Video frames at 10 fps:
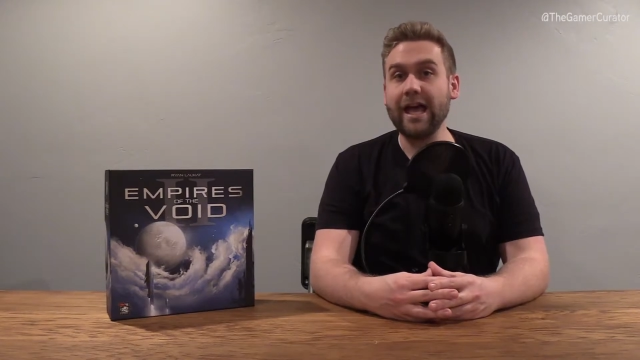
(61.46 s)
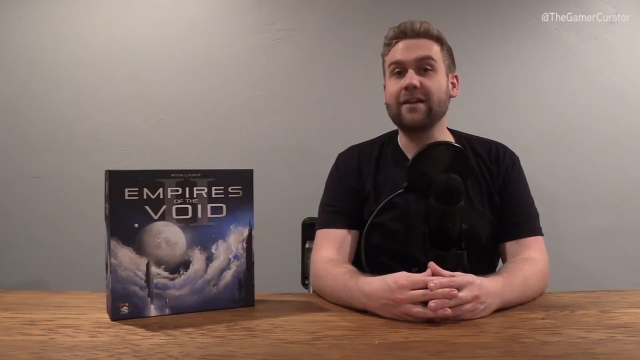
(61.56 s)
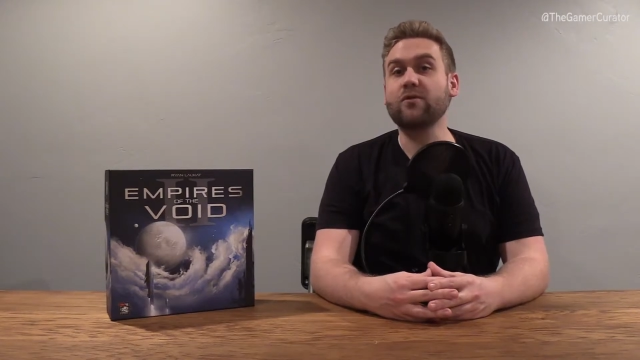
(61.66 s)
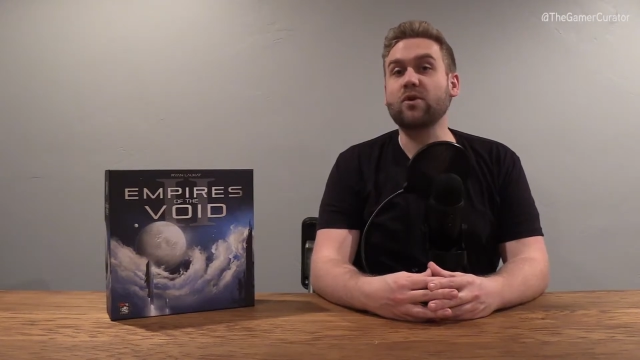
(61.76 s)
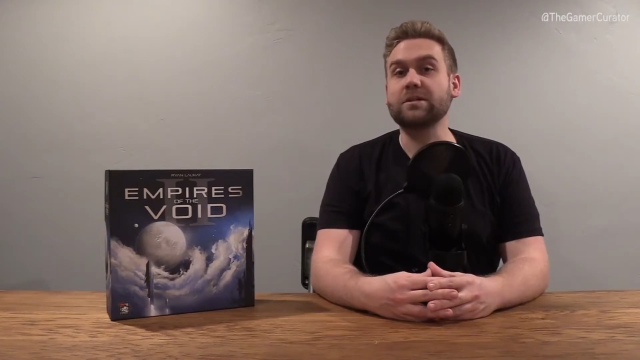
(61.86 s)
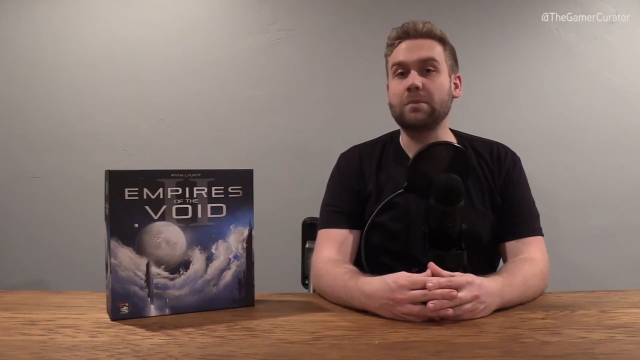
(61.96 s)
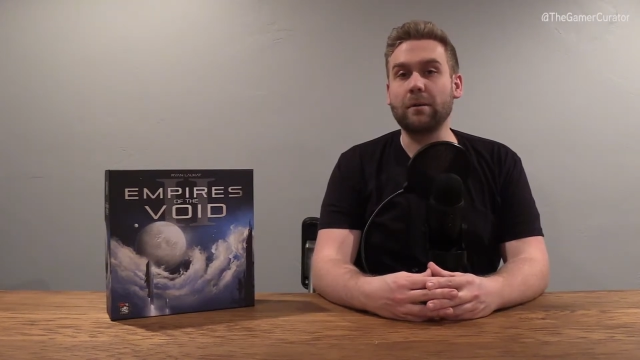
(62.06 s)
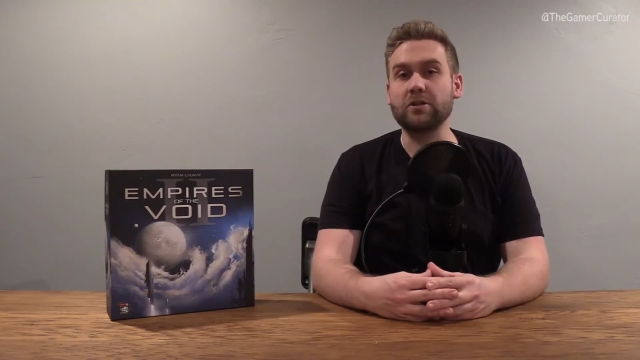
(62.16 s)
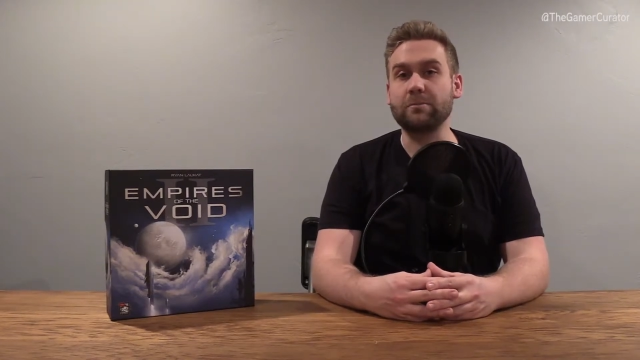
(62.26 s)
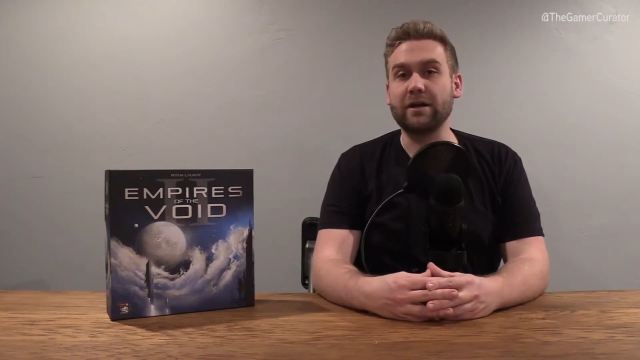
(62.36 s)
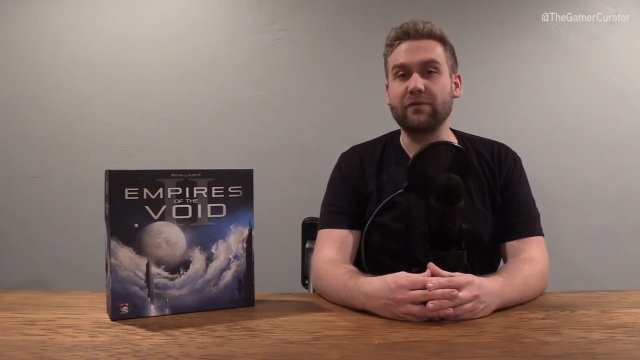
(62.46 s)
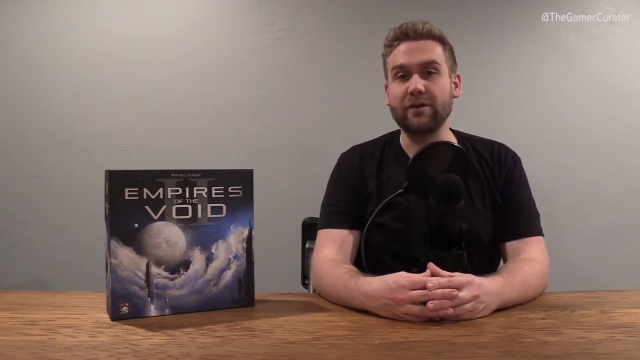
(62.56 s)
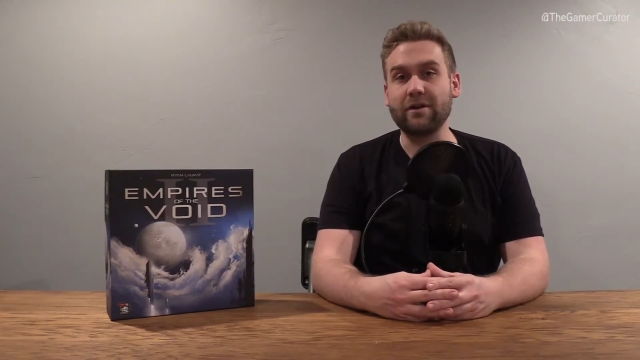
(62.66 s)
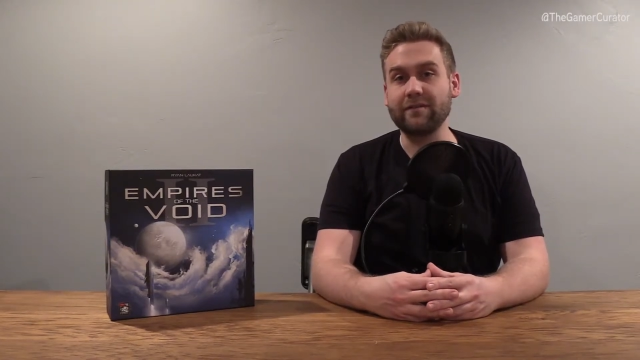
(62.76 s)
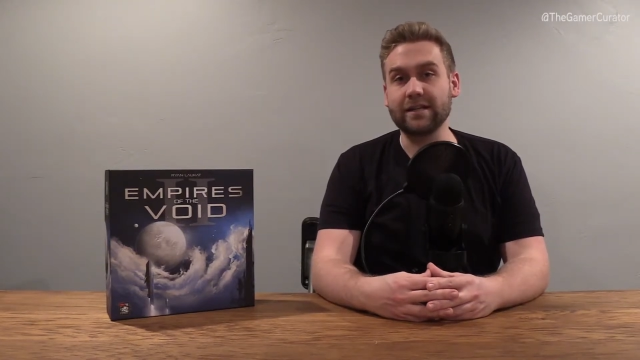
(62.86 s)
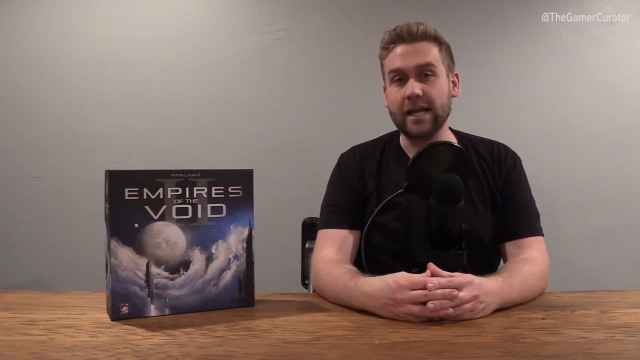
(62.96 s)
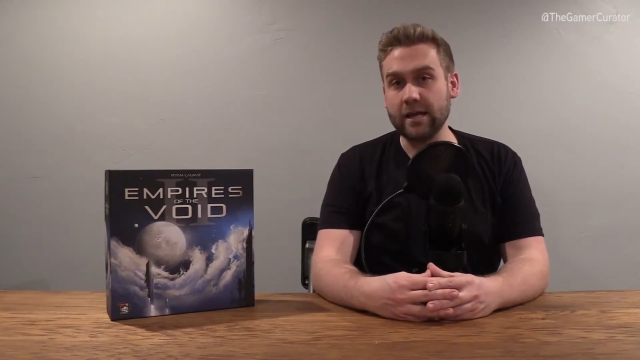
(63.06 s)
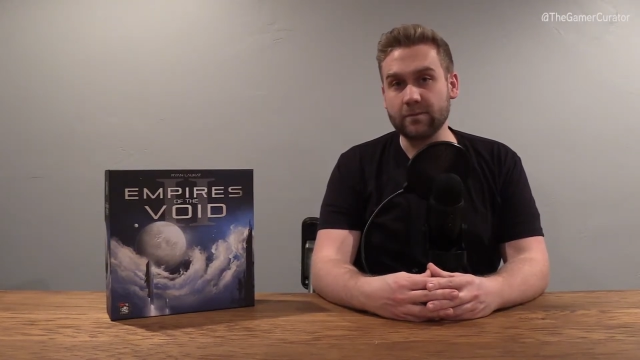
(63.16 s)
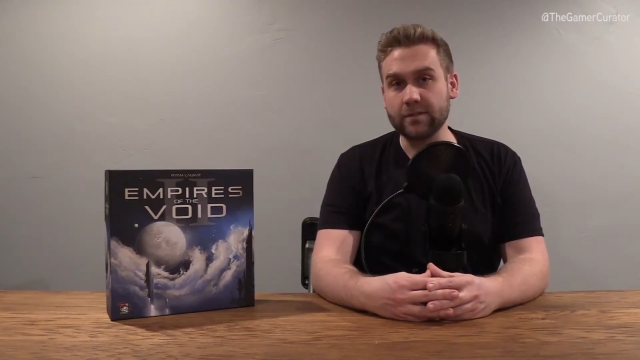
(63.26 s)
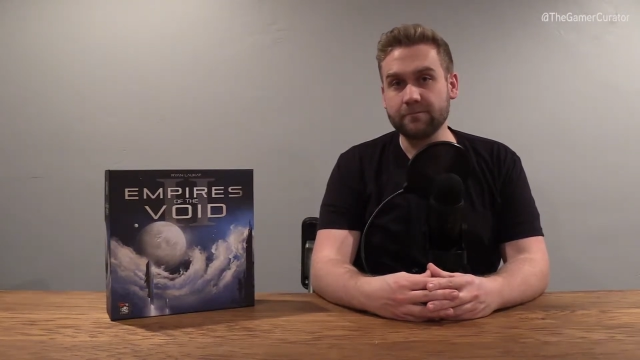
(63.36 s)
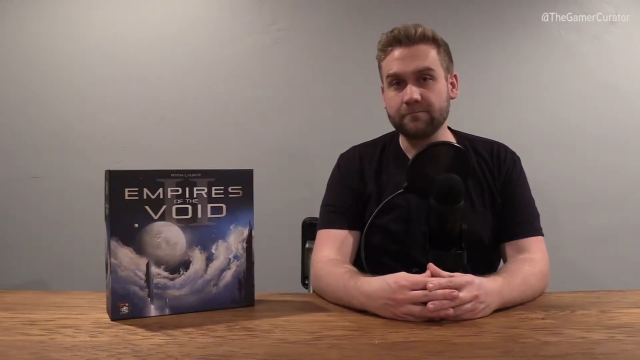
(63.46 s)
and of course published by Red Raven Games.